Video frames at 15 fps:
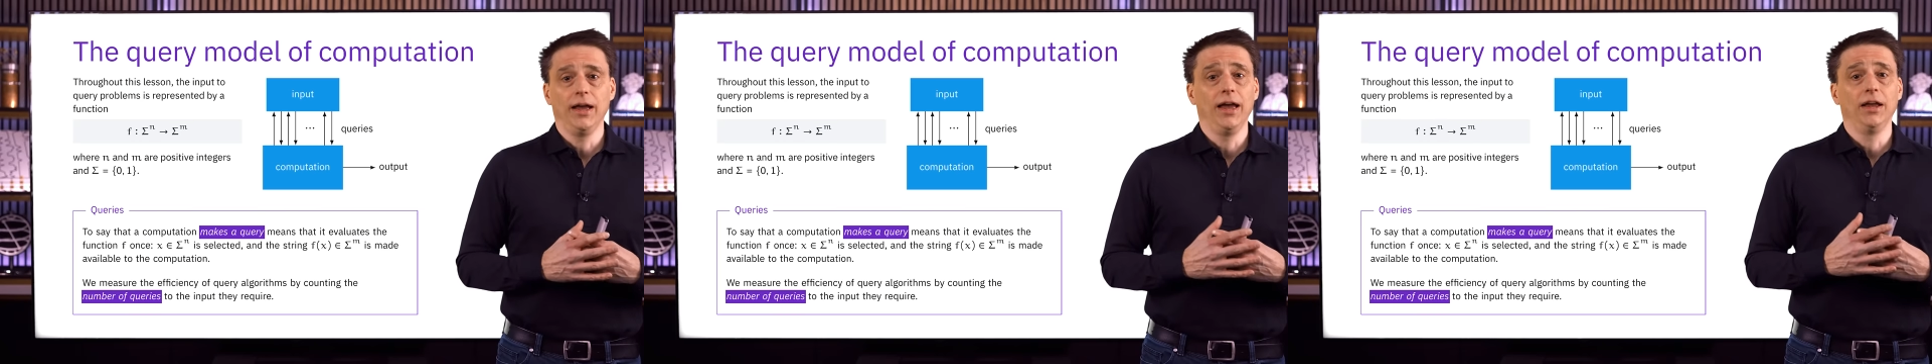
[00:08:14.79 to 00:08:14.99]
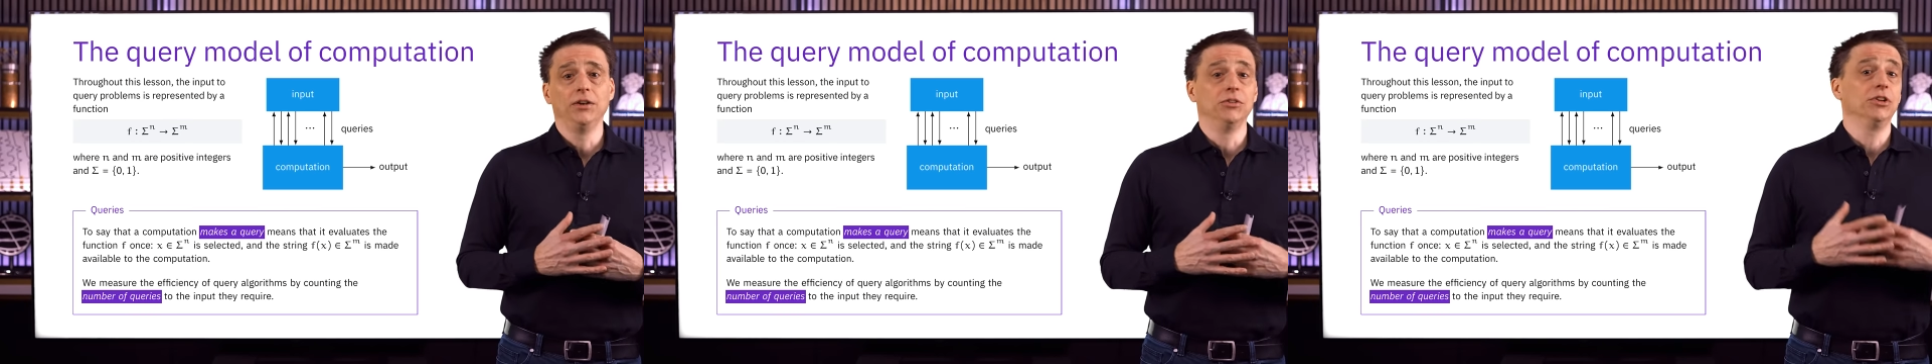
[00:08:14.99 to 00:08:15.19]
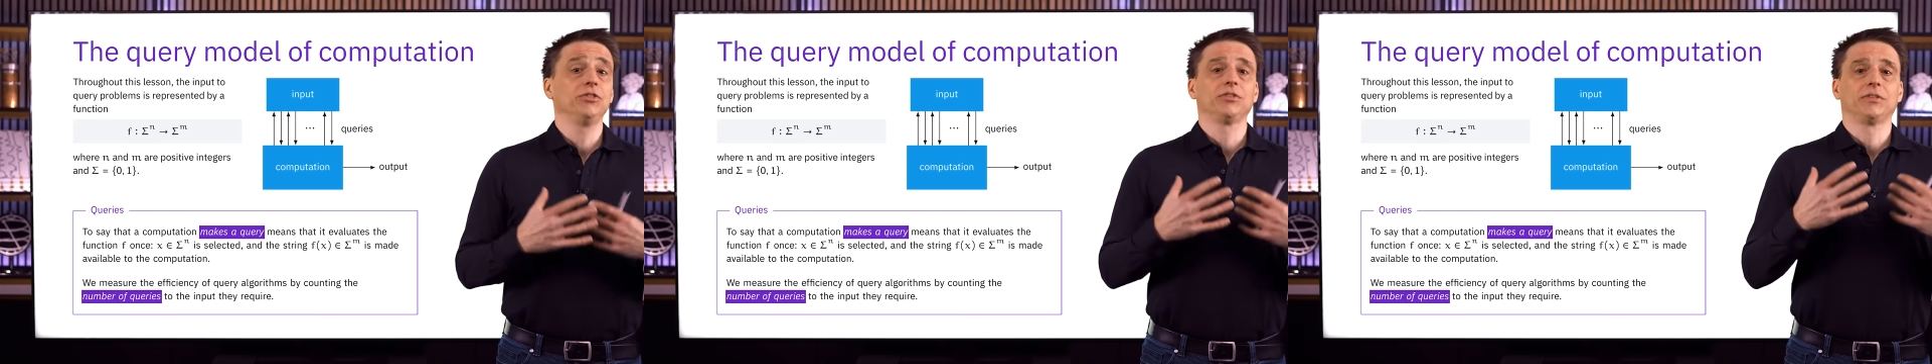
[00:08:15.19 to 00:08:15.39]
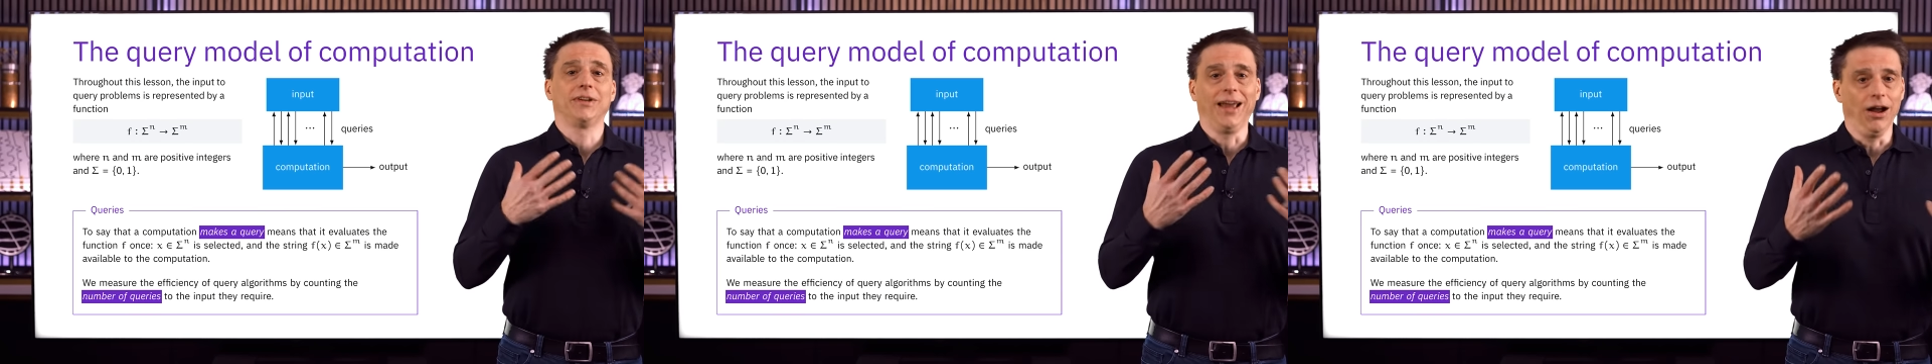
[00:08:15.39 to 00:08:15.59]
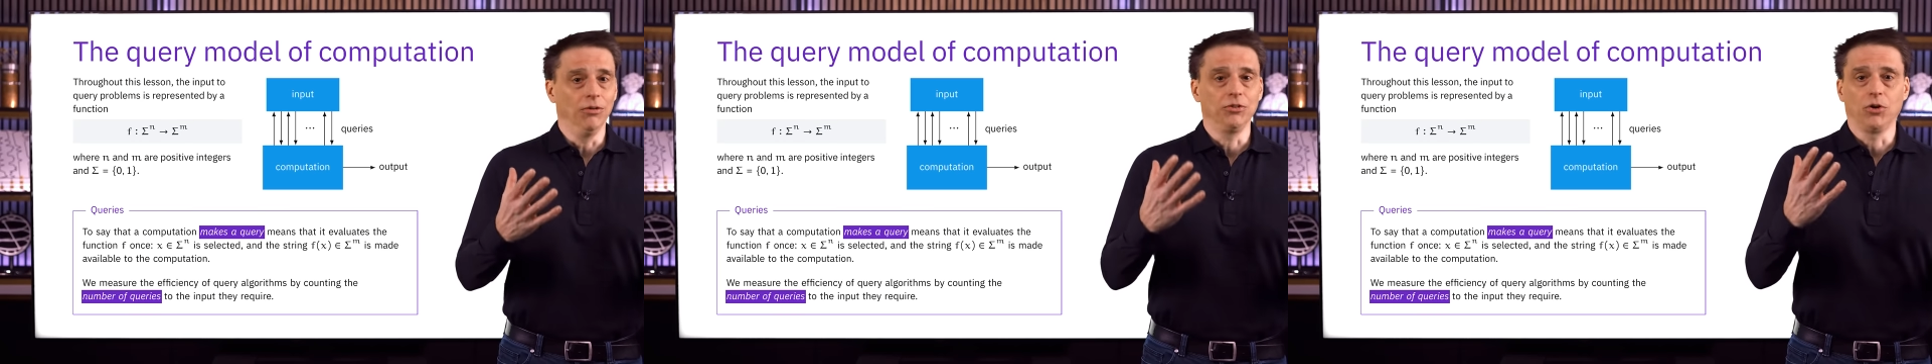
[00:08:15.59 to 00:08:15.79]
and just
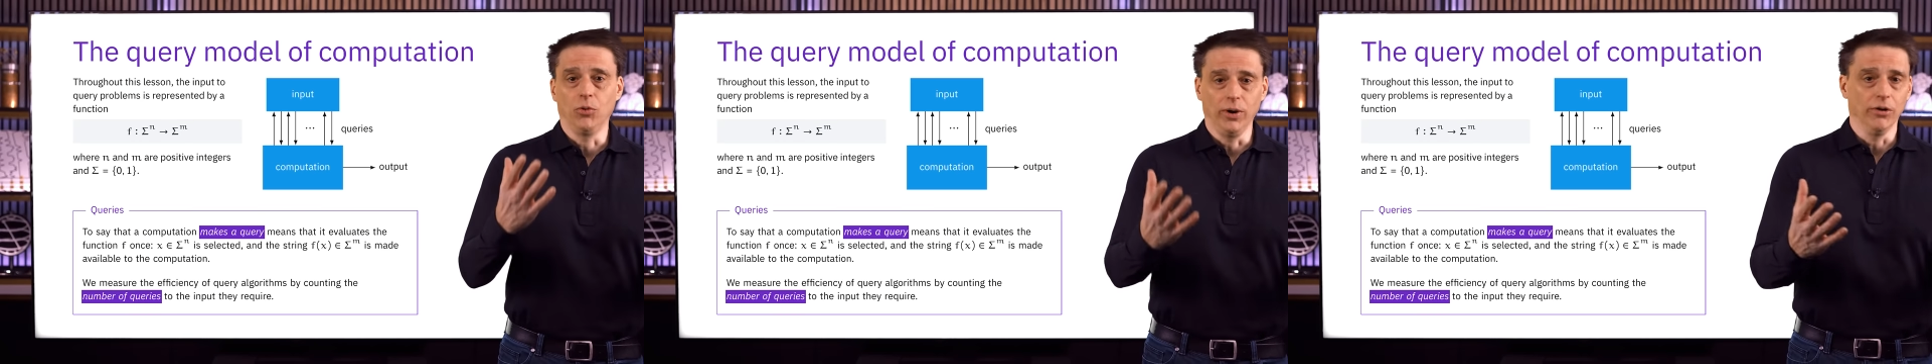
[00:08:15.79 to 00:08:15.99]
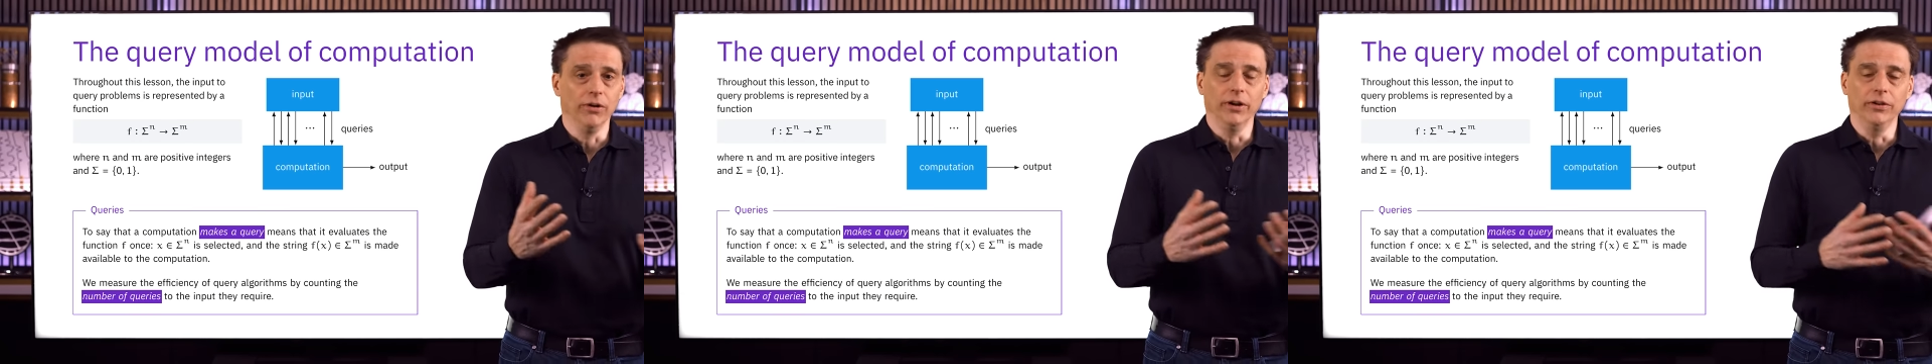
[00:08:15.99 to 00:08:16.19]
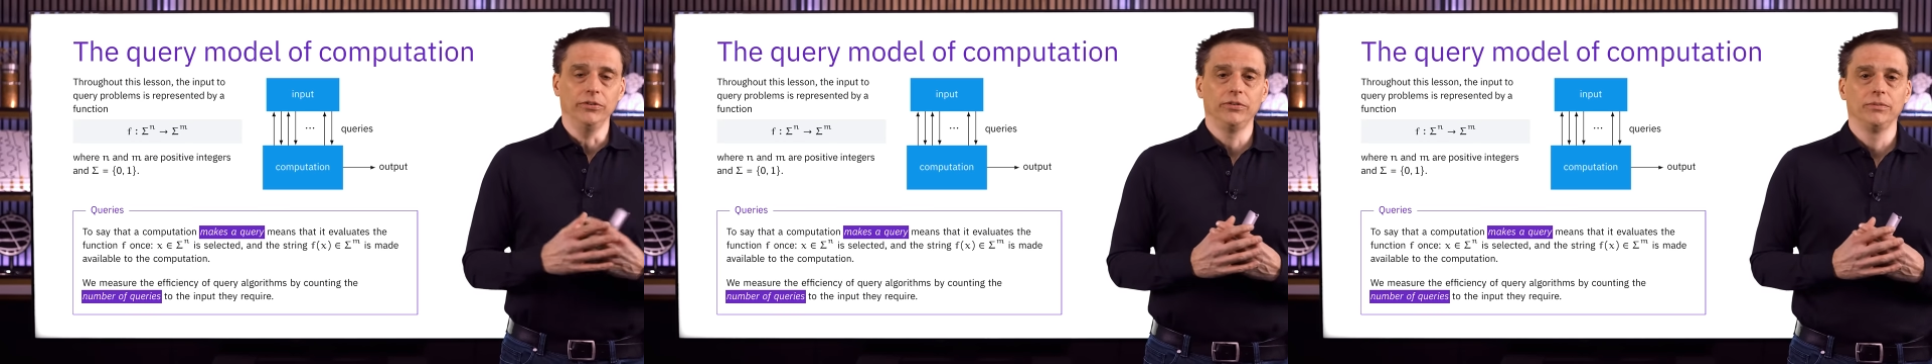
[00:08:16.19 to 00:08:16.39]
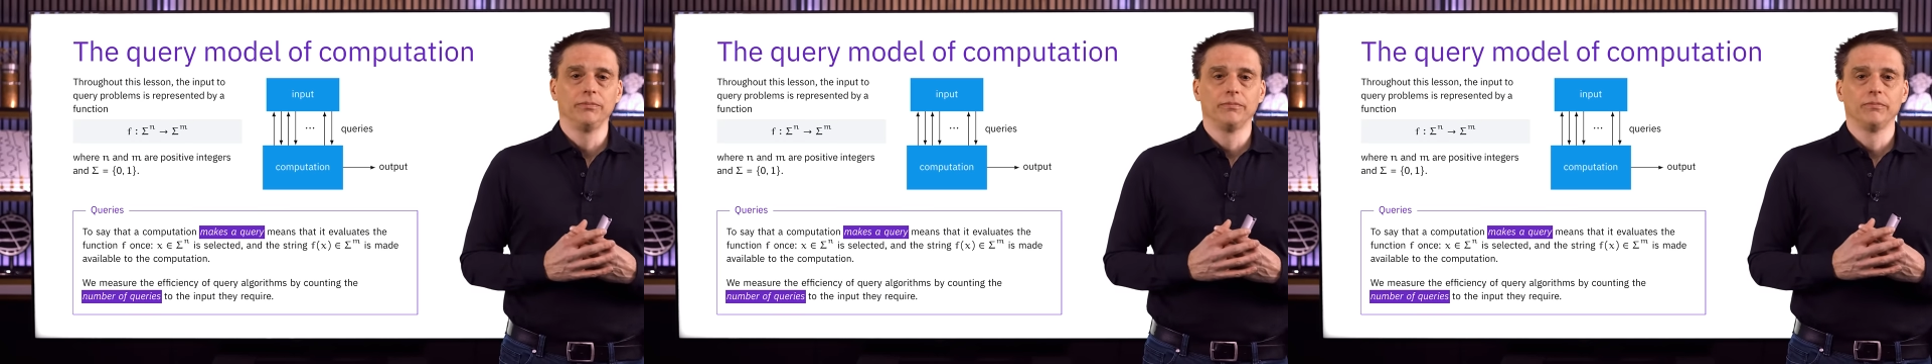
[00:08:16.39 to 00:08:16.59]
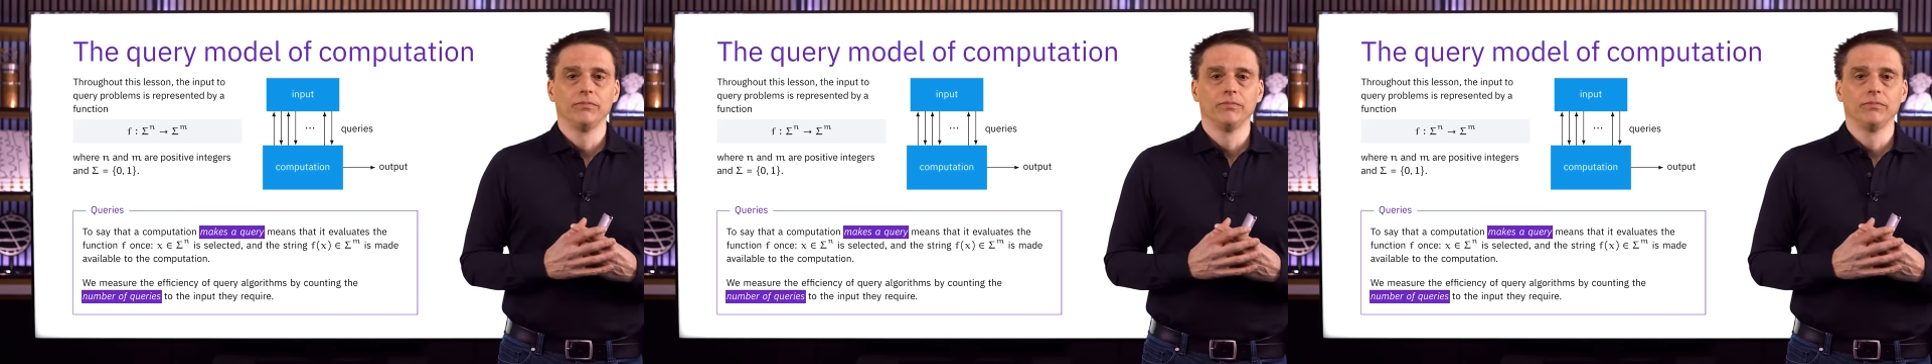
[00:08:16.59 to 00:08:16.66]
count queries.